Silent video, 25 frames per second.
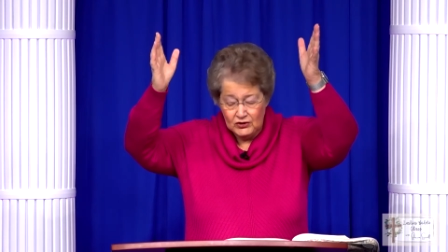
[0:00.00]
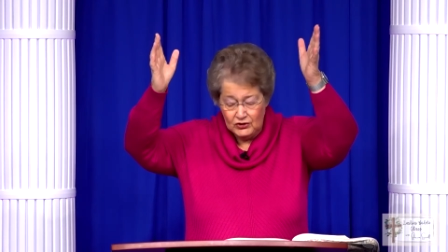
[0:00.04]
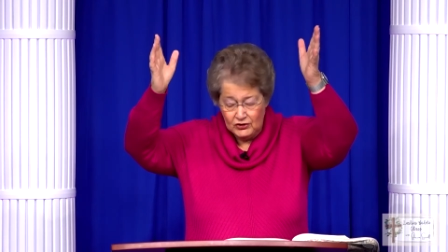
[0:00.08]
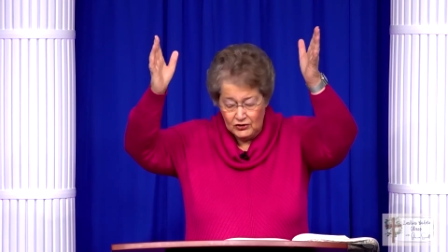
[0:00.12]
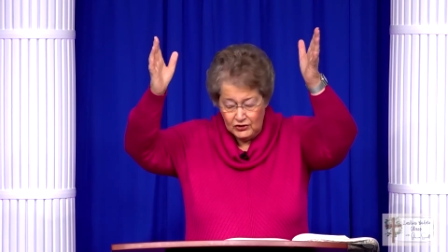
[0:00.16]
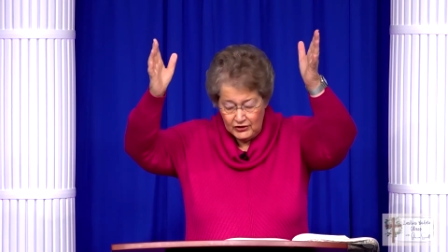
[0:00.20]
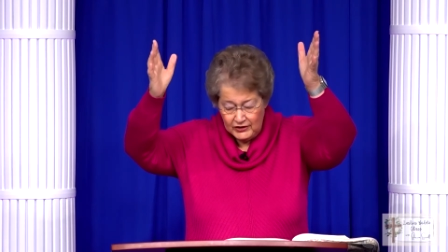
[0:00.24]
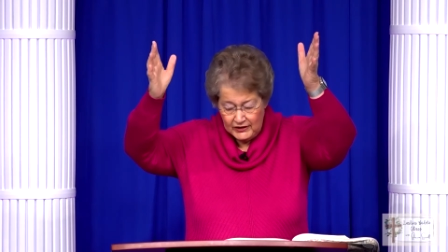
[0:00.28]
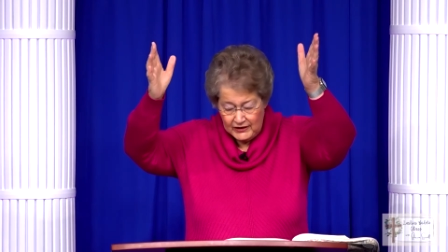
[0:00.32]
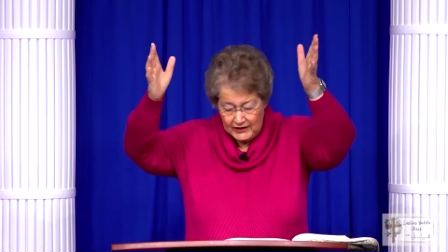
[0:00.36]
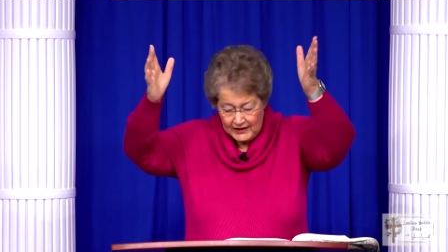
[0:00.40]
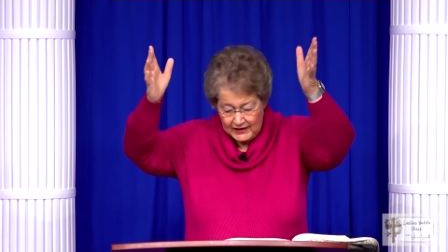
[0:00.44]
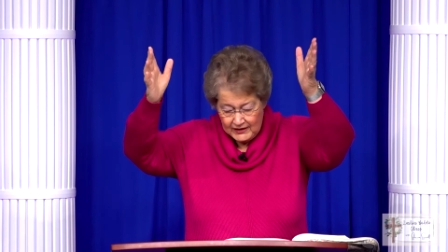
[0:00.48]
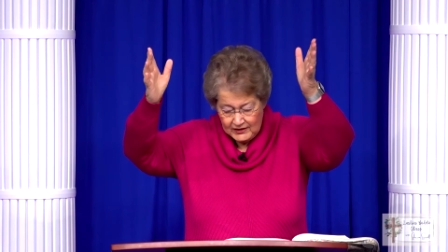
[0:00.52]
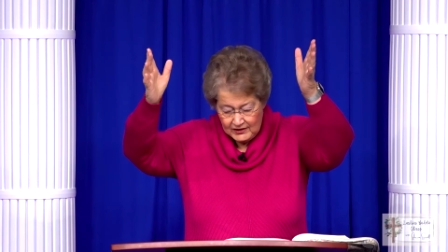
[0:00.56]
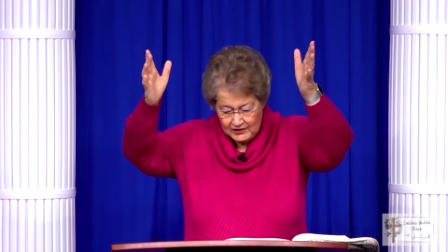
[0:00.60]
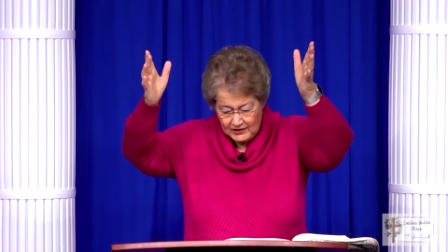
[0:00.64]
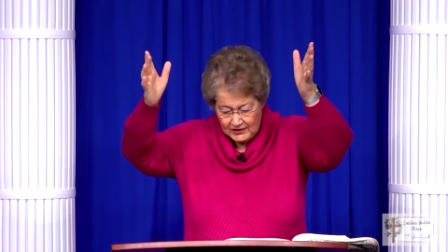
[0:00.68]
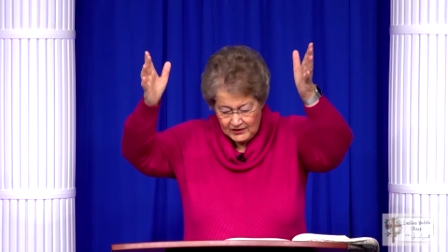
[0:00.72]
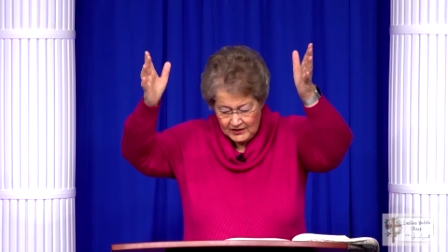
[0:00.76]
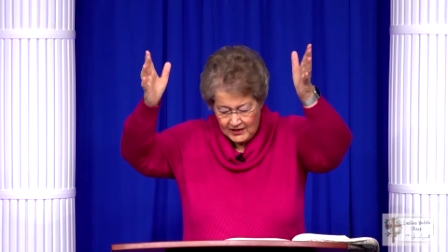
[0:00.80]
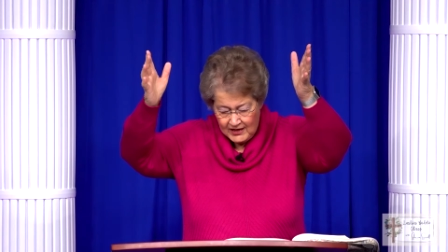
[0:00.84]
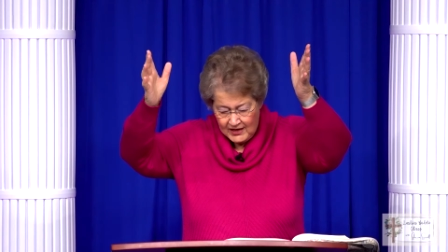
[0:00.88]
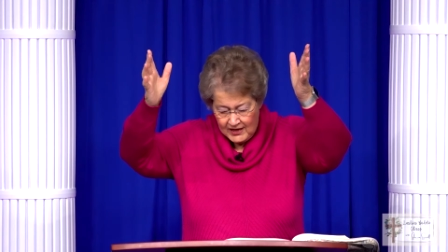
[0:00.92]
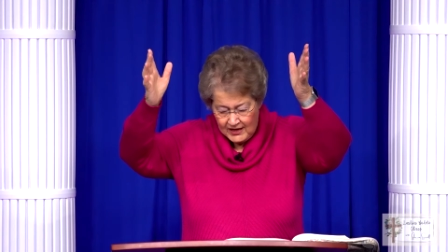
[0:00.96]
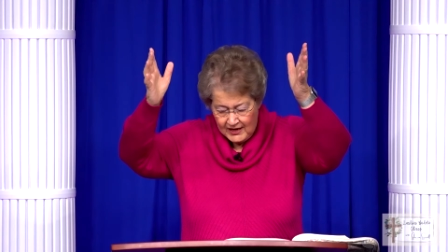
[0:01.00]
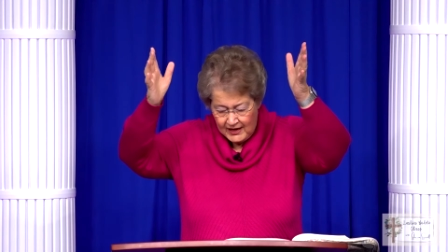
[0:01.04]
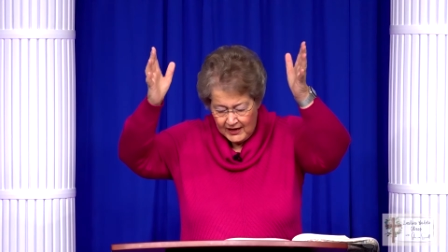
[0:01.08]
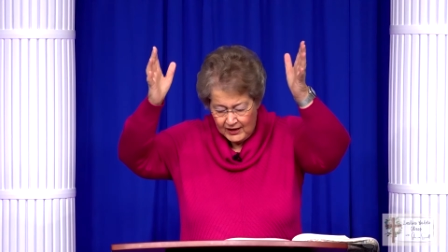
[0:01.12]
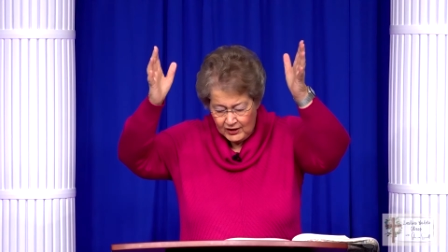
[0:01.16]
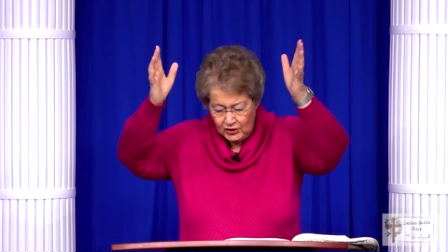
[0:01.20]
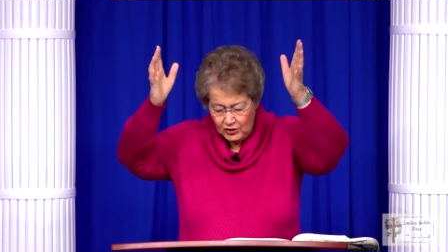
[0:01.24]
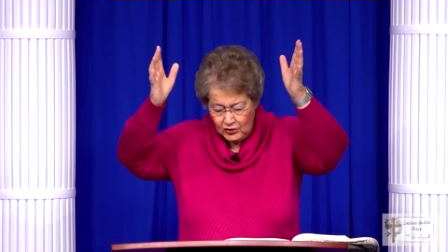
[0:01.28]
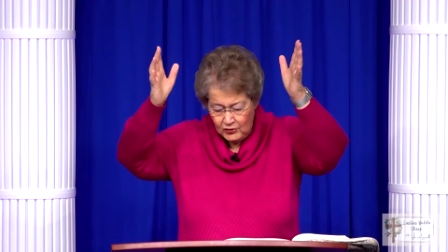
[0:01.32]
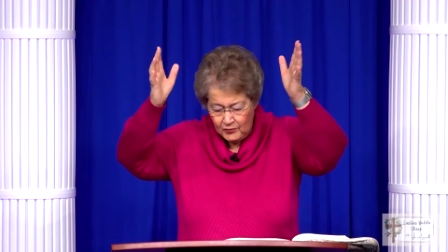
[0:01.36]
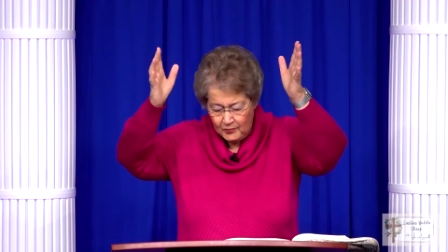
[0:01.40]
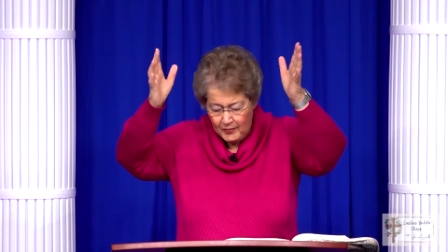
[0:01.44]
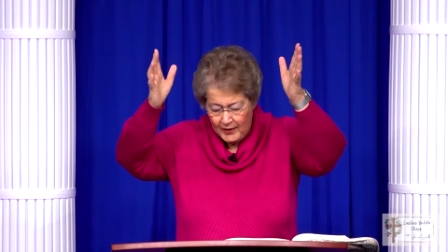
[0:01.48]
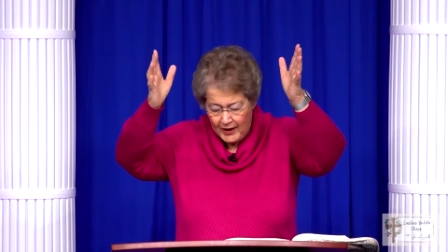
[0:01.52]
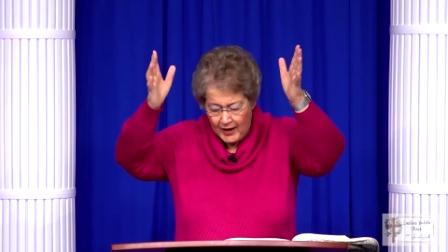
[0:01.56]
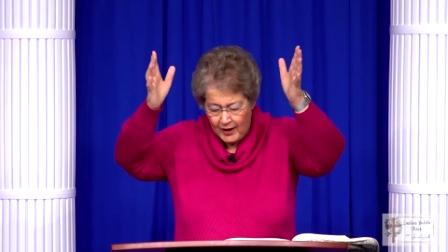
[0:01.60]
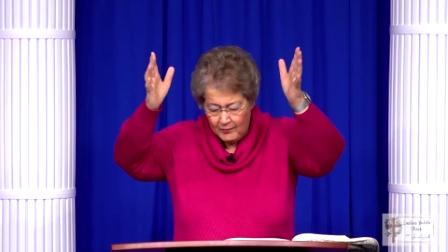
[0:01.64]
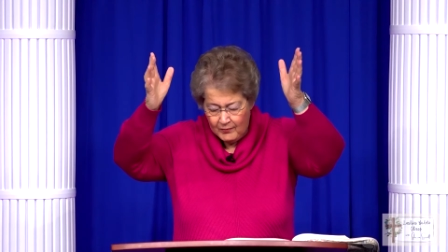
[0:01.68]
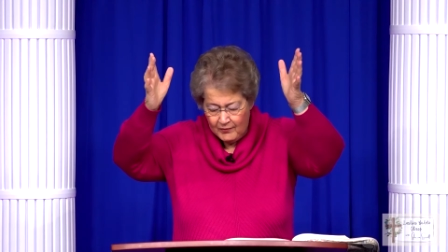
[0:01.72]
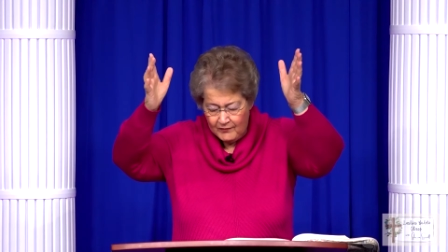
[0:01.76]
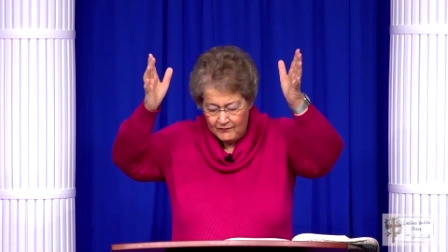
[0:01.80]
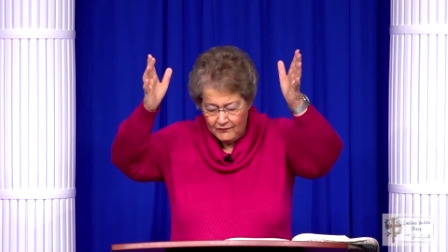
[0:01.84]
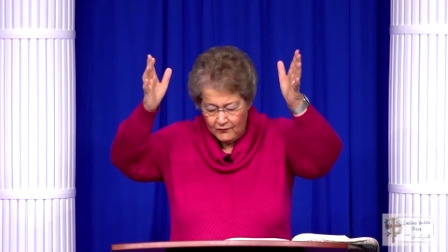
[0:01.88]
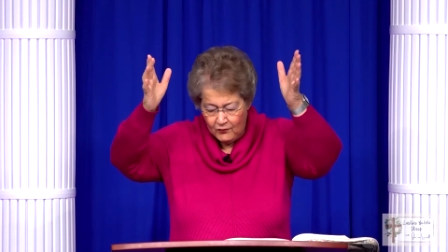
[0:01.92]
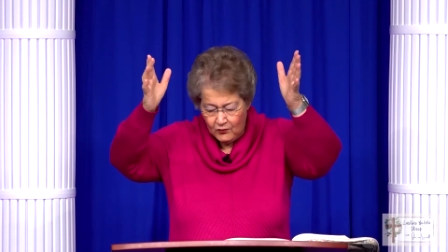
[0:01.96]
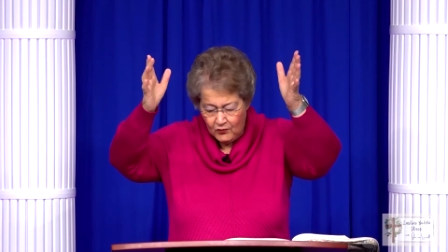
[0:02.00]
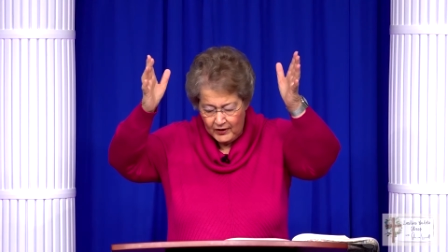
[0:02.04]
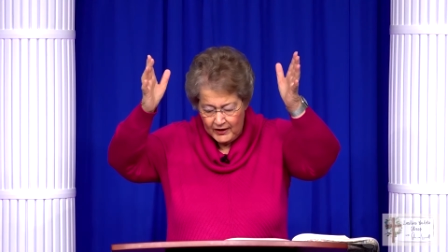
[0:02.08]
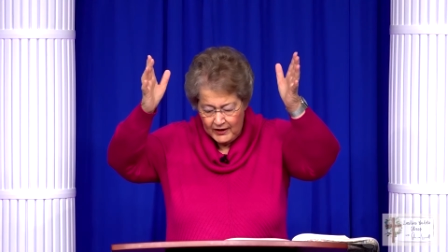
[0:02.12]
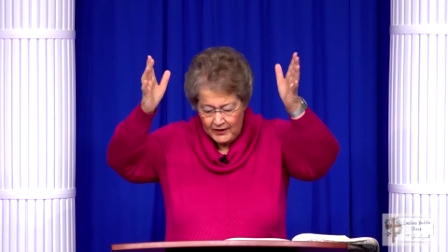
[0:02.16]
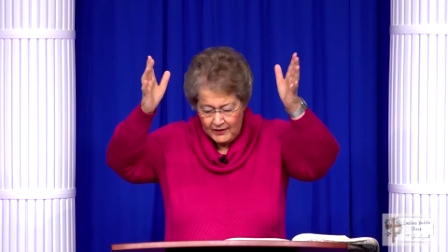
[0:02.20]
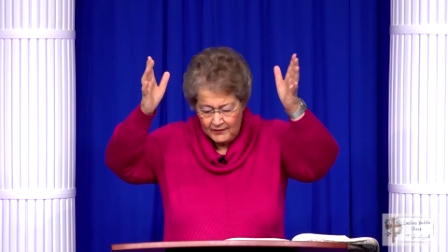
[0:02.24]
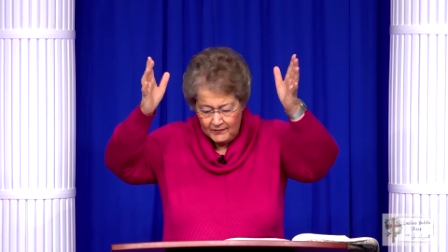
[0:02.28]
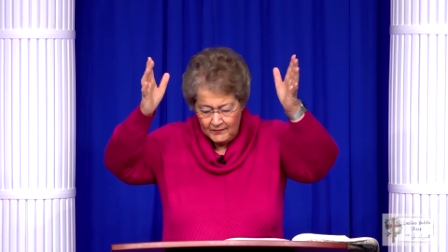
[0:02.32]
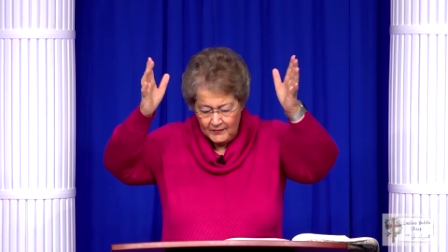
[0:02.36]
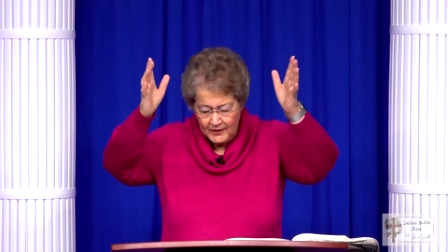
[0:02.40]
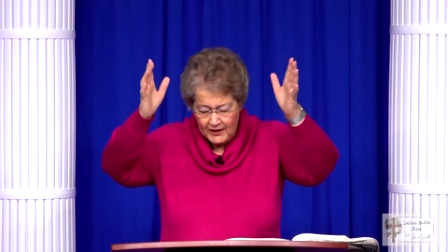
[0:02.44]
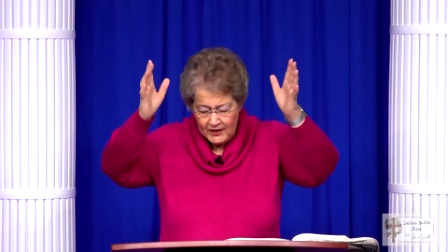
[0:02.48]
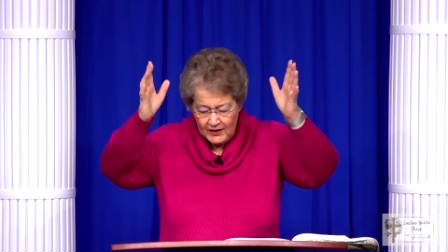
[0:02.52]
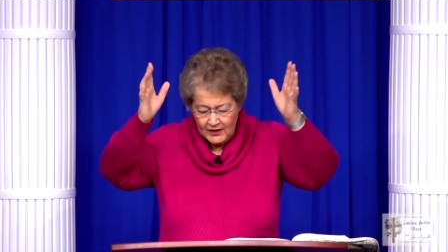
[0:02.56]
goodness, and you bow before Him.